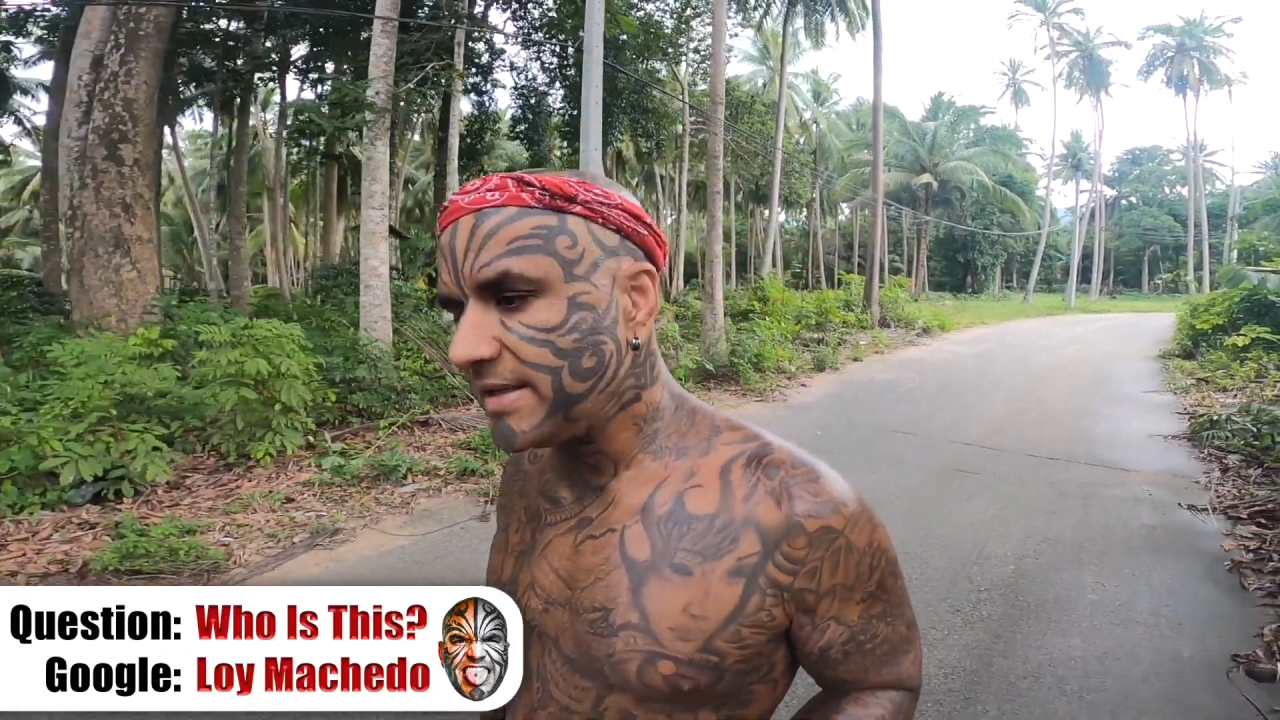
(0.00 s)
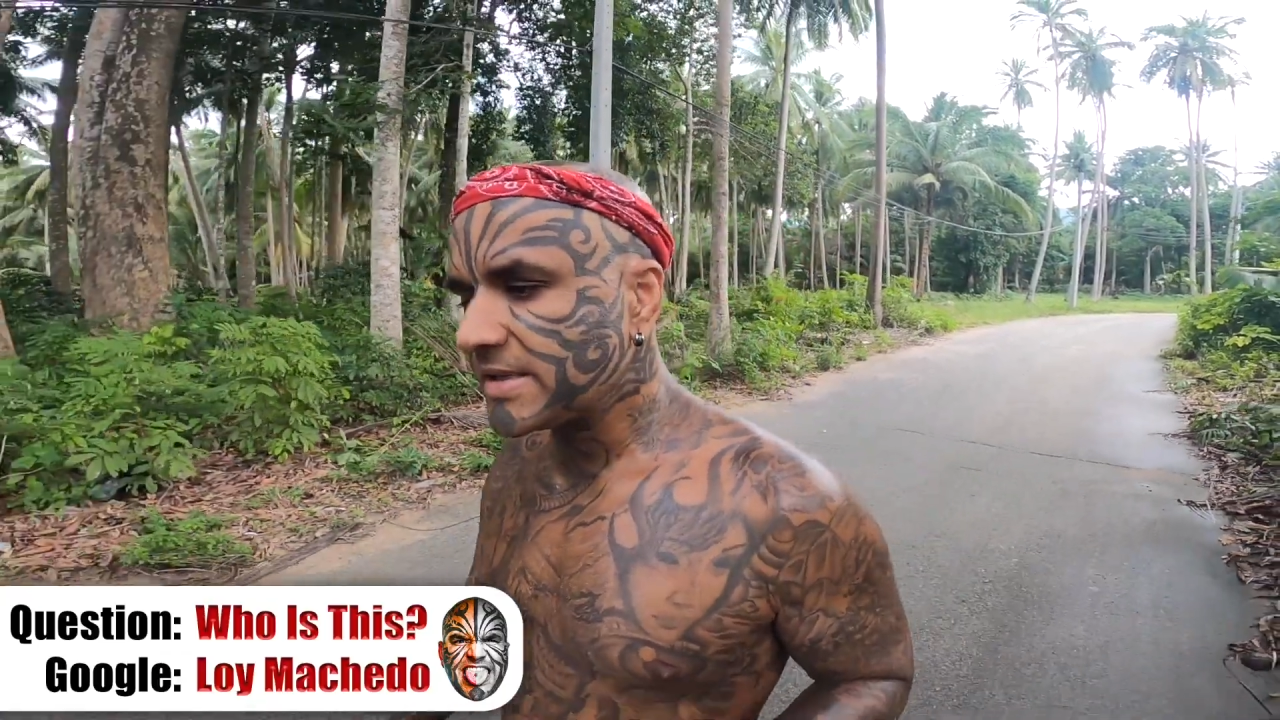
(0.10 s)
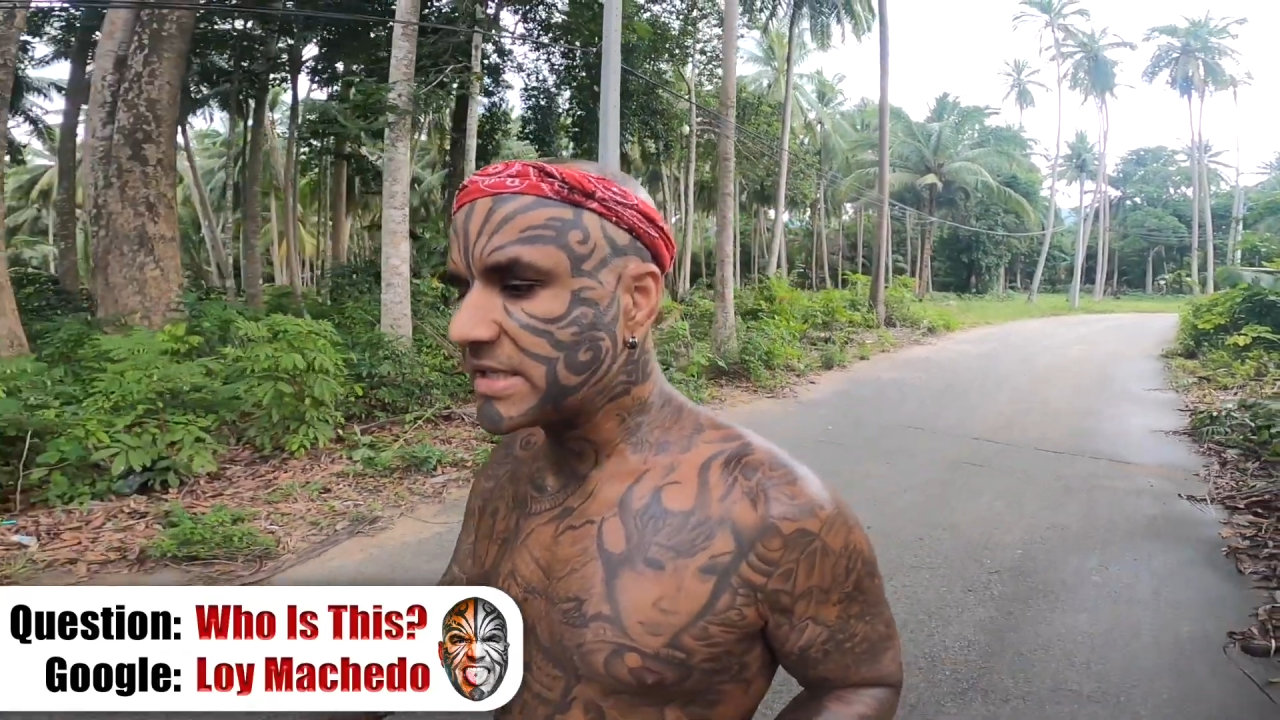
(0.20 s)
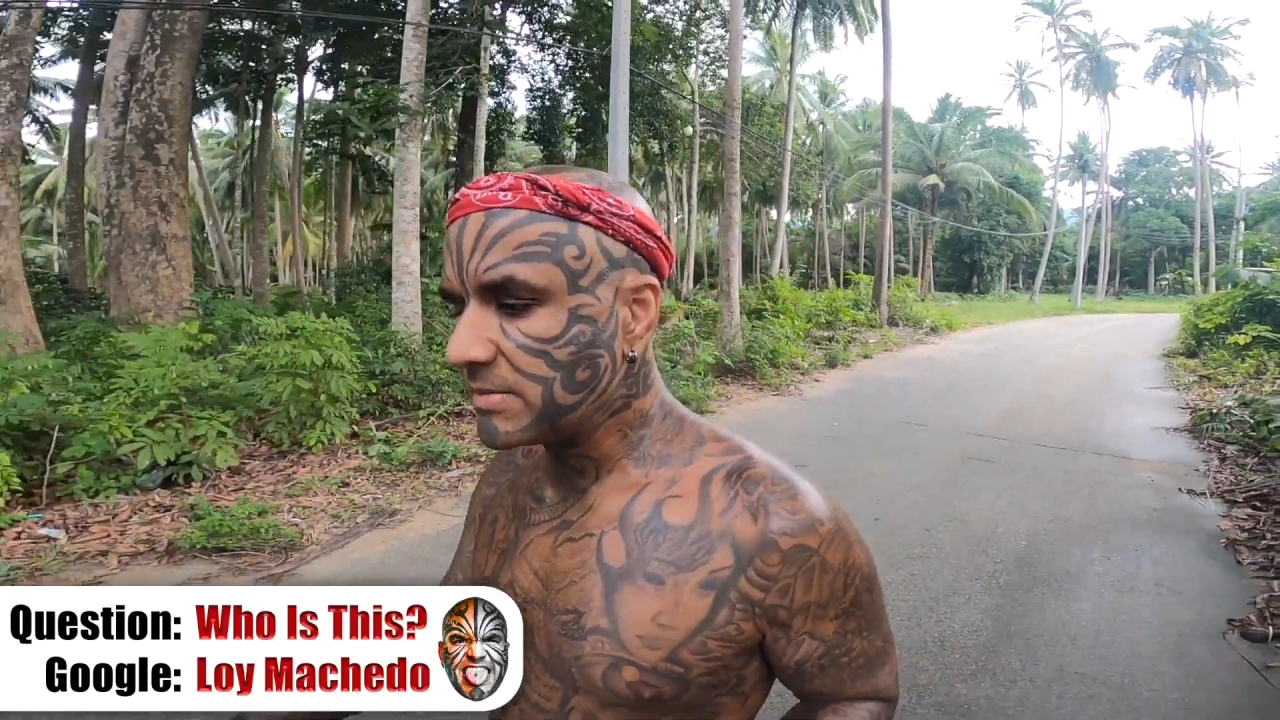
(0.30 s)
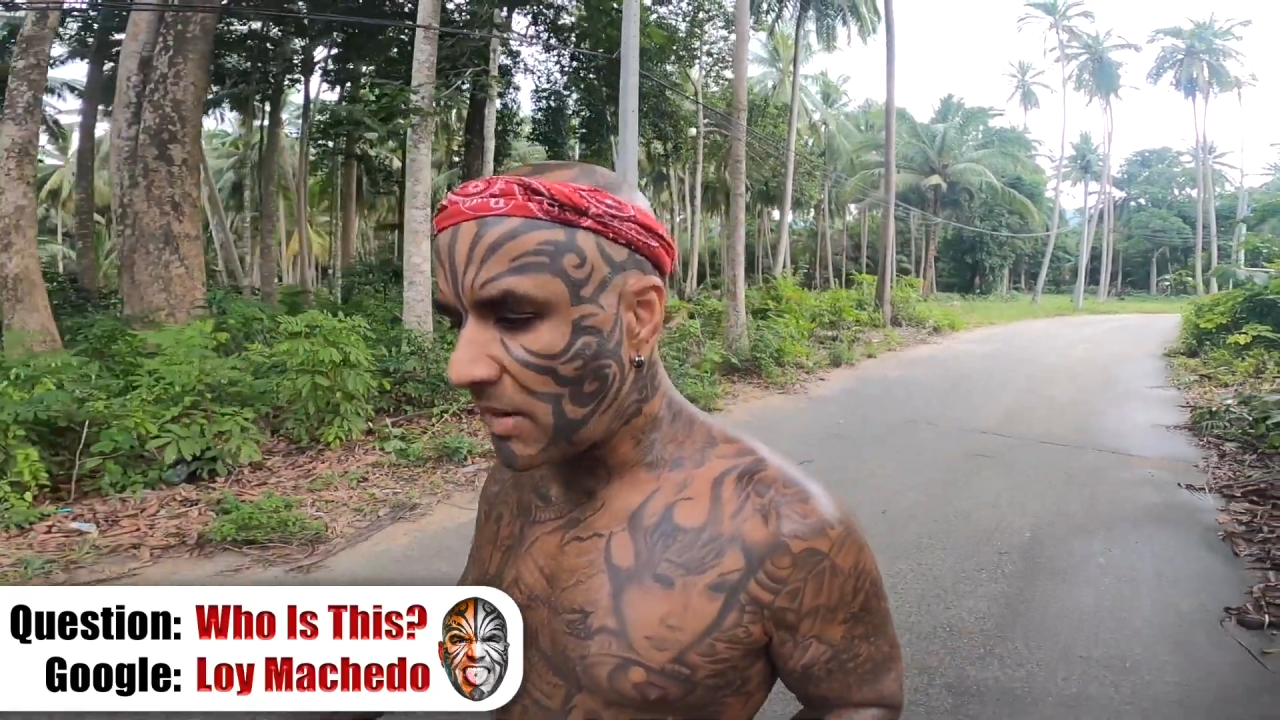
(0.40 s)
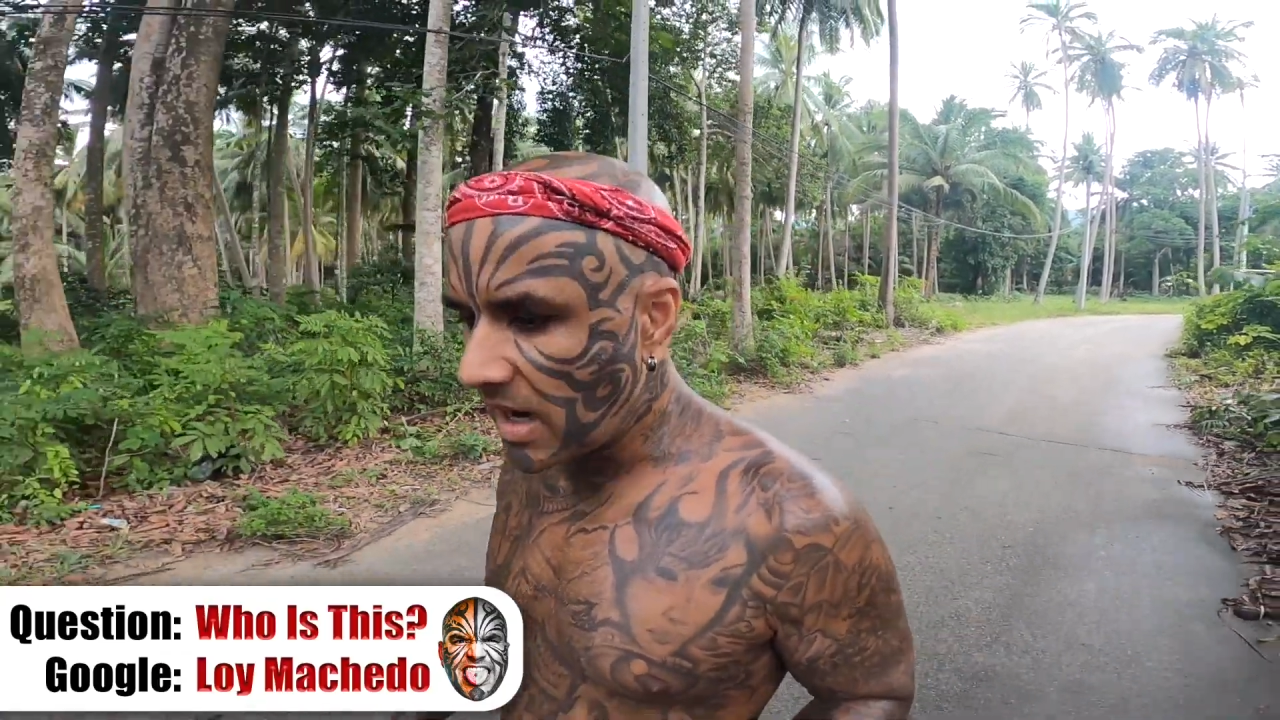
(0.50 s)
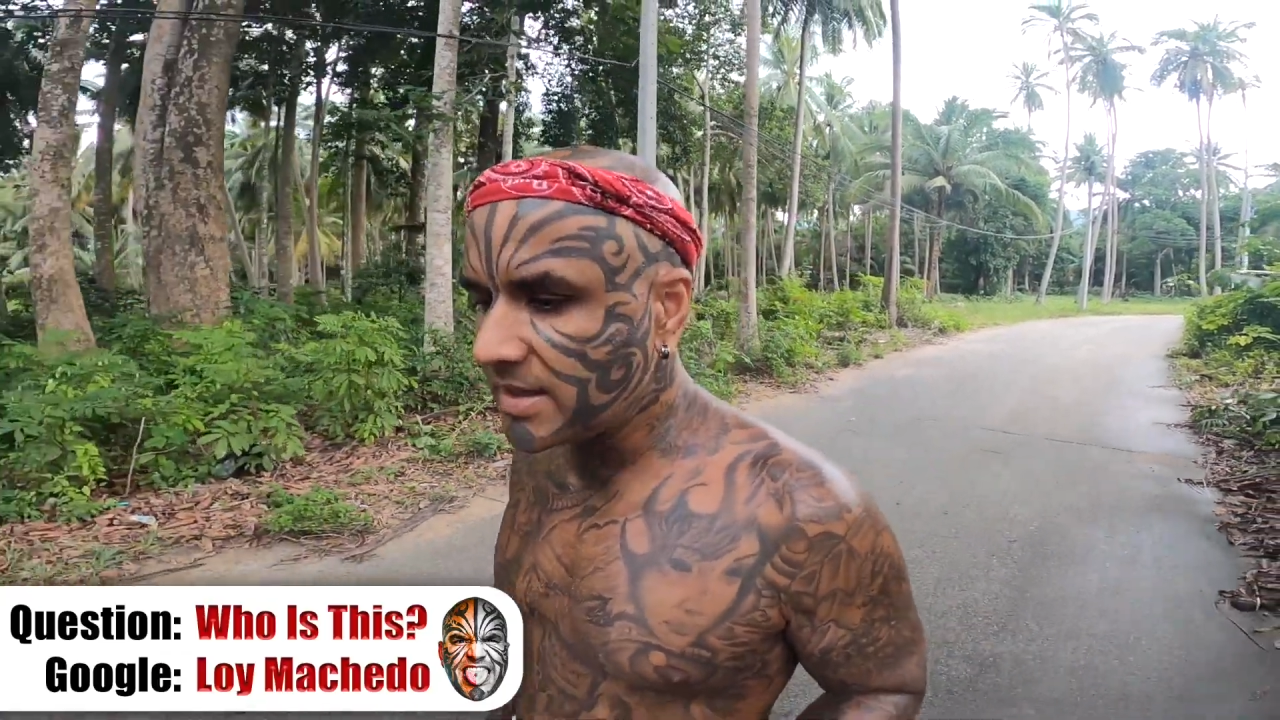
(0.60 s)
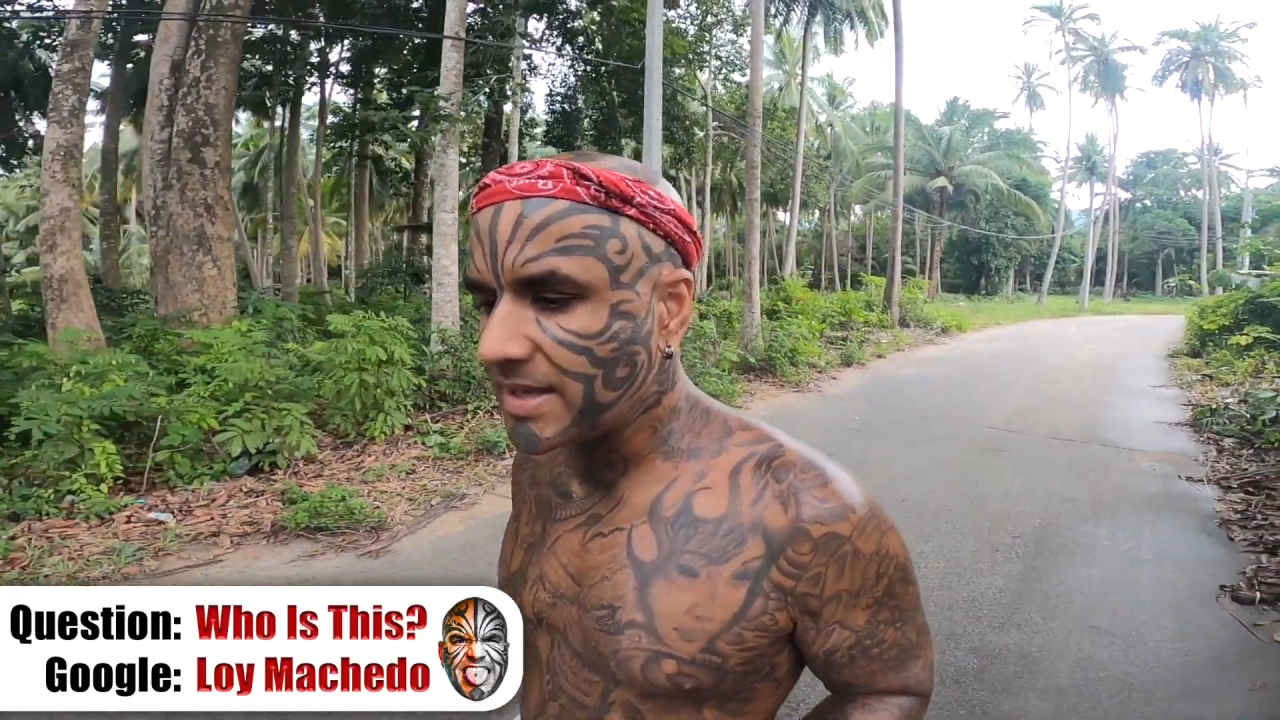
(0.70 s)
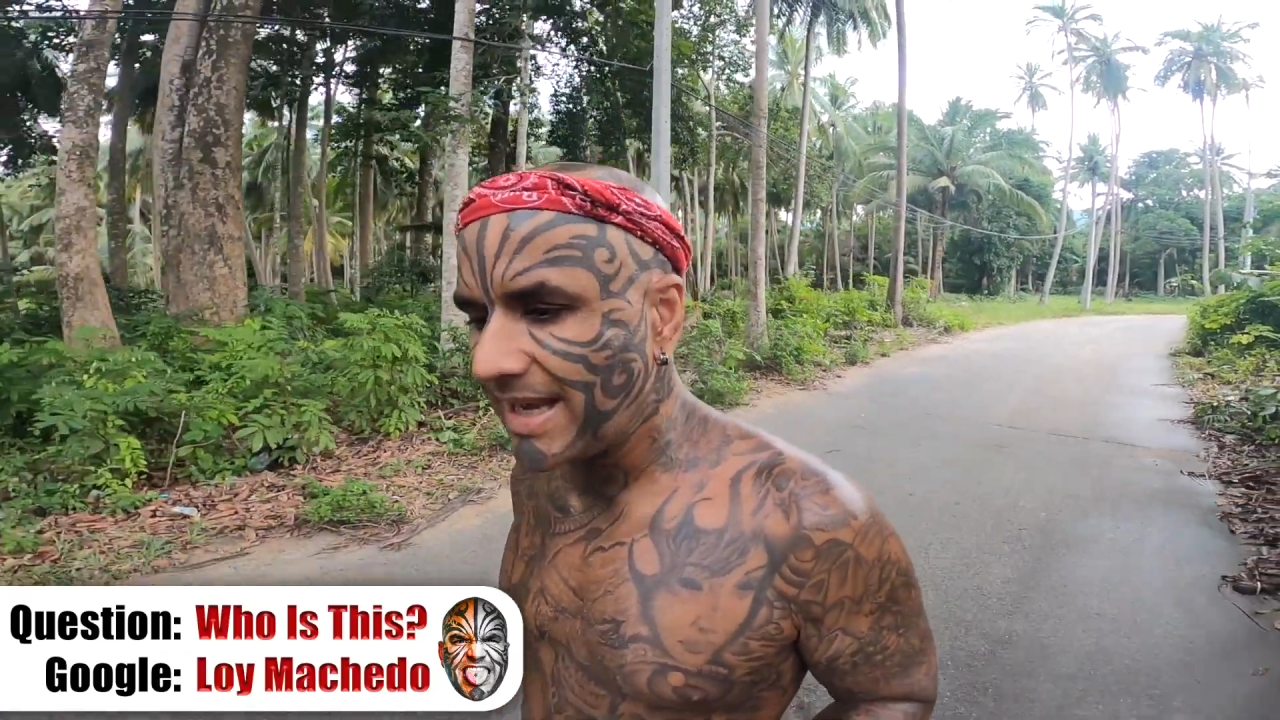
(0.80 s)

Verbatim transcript: the smart